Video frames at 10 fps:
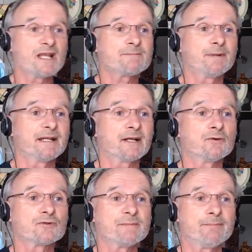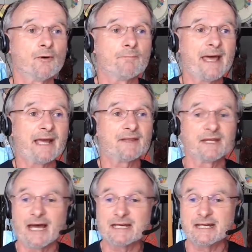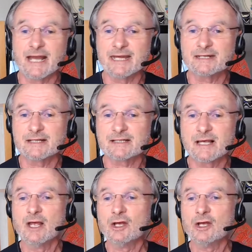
as political support back in the 1980s,